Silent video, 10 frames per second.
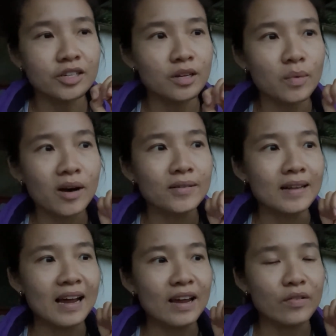and
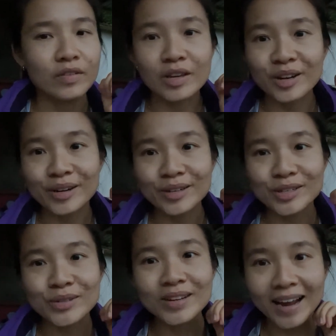wildlife here
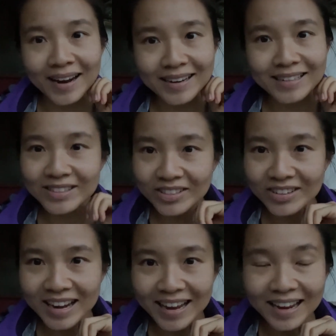to guide us
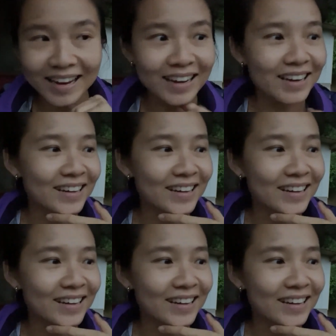today.